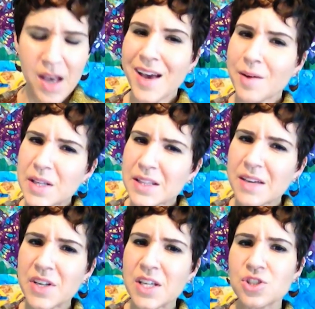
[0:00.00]
And we
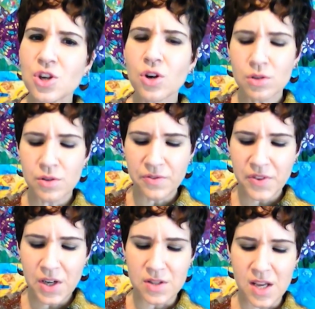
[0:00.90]
live in eternal
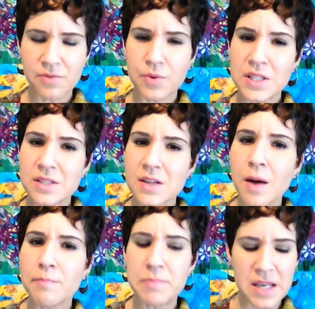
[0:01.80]
fear that if we
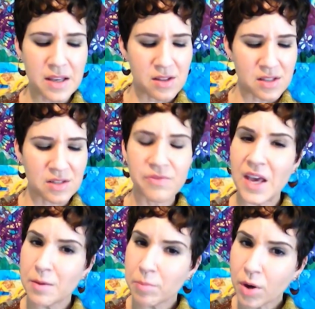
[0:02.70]
stop being this
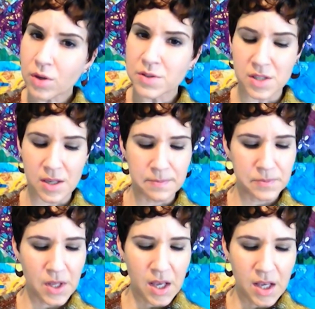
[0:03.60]
fake person,
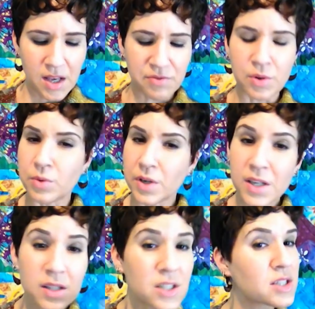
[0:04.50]
if we
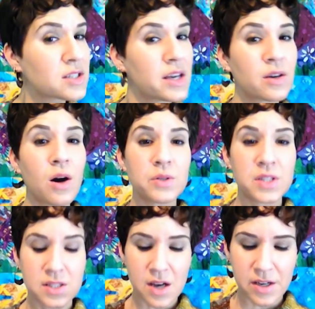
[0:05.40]
really just let go and
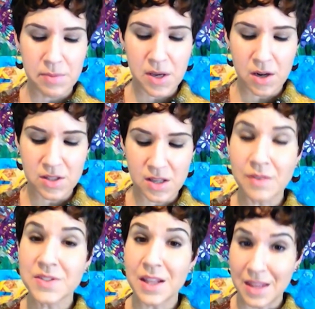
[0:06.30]
decide to be
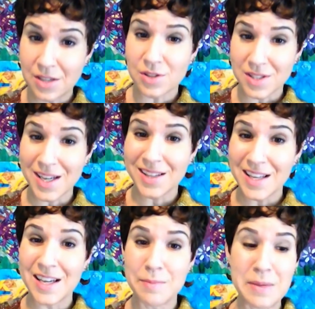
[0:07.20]
ourselves, that things are suddenly
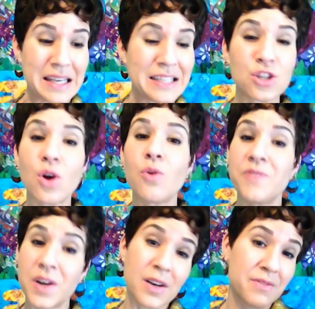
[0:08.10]
going to begin to go
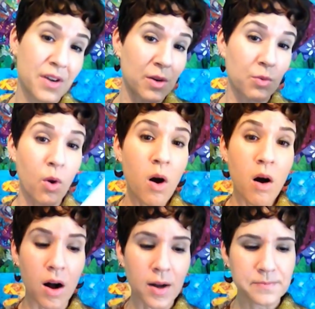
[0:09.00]
very, very
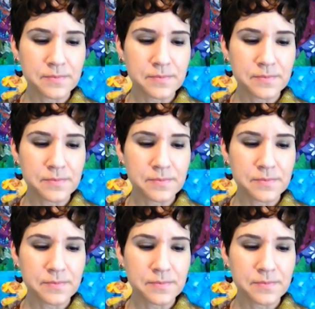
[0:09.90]
wrong.